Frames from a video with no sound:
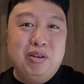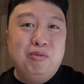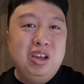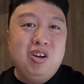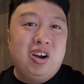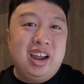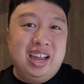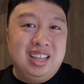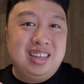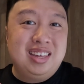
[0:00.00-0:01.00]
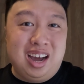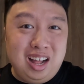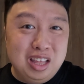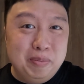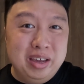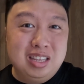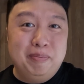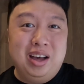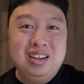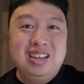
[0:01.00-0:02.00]
and we are at Jollibee's
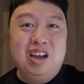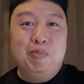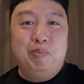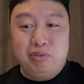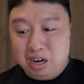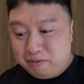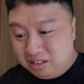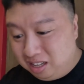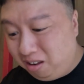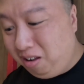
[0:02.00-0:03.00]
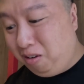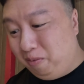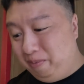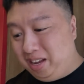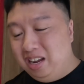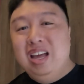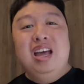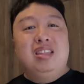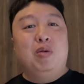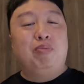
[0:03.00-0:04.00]
about to have breakfast. Oh man,
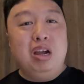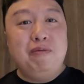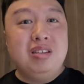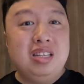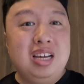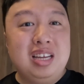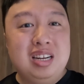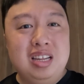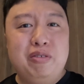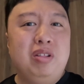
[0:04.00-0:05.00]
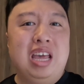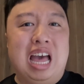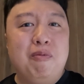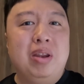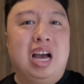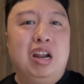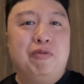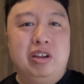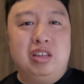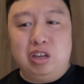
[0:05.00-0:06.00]
the breakfast selection doesn't really have many items
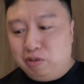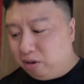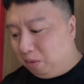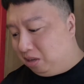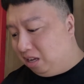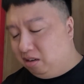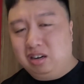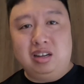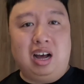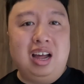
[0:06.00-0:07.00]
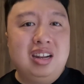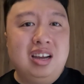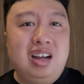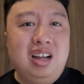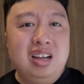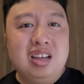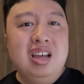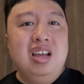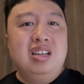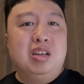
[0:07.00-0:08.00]
for you to choose from. It was either a hot dog,
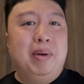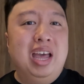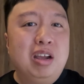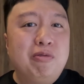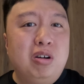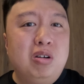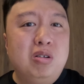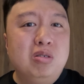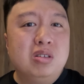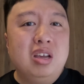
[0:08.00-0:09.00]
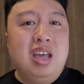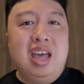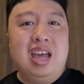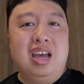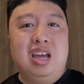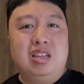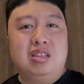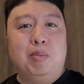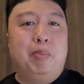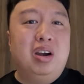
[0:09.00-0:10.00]
some egg rolls, and
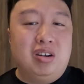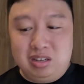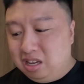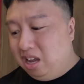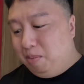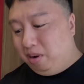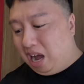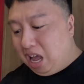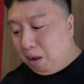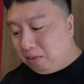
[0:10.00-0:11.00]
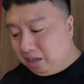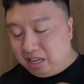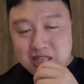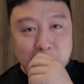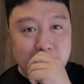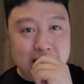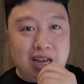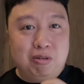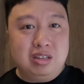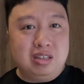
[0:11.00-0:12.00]
some burgers. But I opted to get something
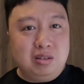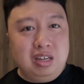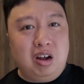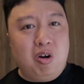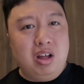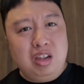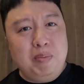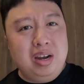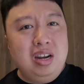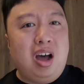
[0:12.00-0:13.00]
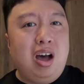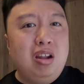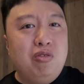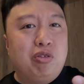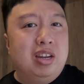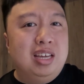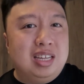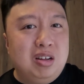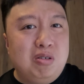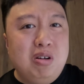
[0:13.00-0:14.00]
that was, you know, a little bit
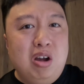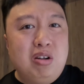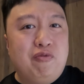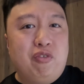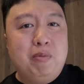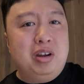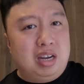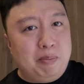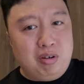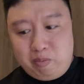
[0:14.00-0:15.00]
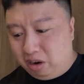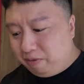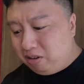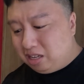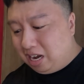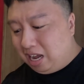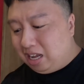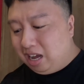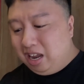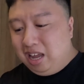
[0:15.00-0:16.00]
non-traditional from your typical breakfast. And I
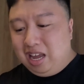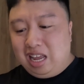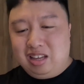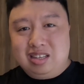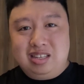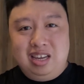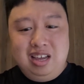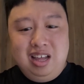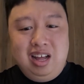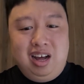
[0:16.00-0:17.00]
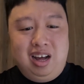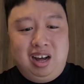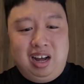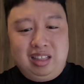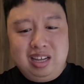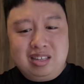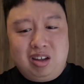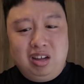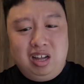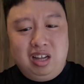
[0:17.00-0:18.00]
got, as you can see, I think it's
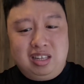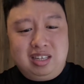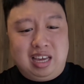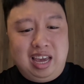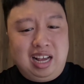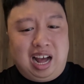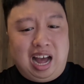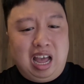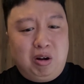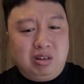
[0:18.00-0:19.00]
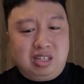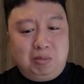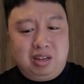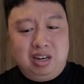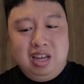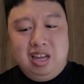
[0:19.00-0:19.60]
called a Shanghai or something.